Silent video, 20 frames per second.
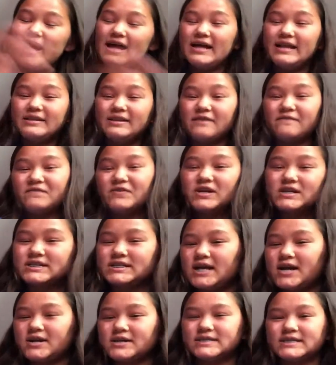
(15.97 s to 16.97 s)
and the
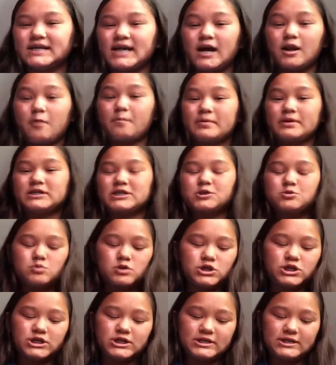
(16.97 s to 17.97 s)
first dare is to cut open a
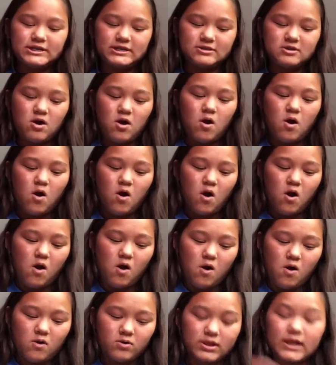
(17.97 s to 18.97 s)
squishy,
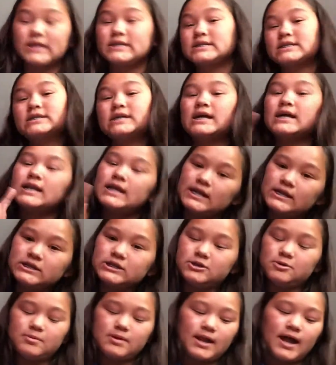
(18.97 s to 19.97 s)
so let's get
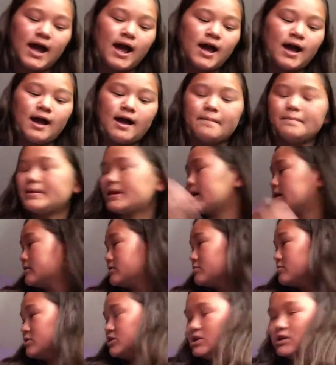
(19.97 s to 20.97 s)
into it. Uh, pick okay.
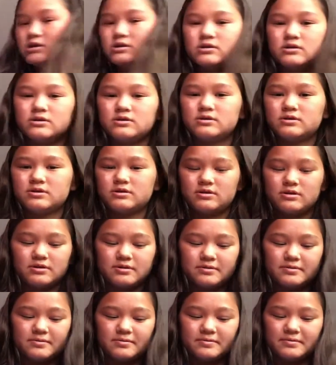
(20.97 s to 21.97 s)
out a squishy. Okay.
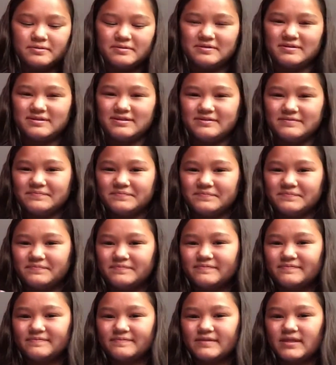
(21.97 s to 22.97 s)
This one.
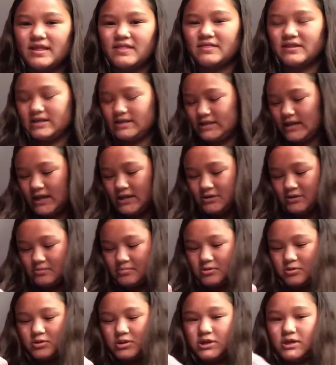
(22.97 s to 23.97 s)
This ice
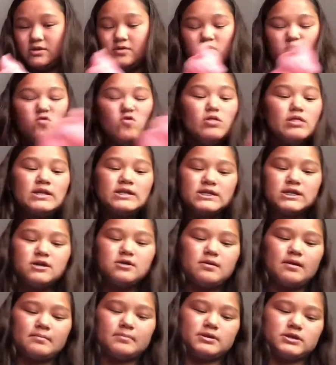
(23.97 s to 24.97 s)
cream squishy. Mm -hmm. So
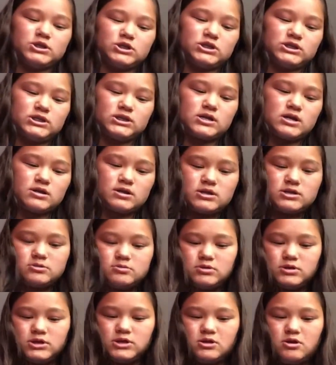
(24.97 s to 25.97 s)
I'm going to just cut the
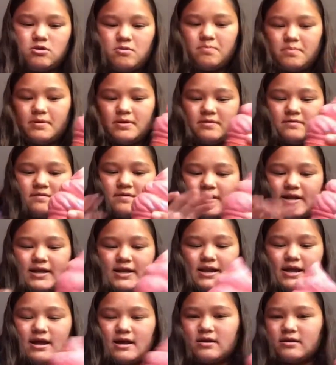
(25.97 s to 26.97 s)
squishy. Hey, wait. I want
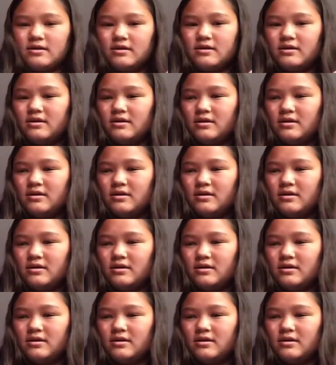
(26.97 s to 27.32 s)
right to cut it.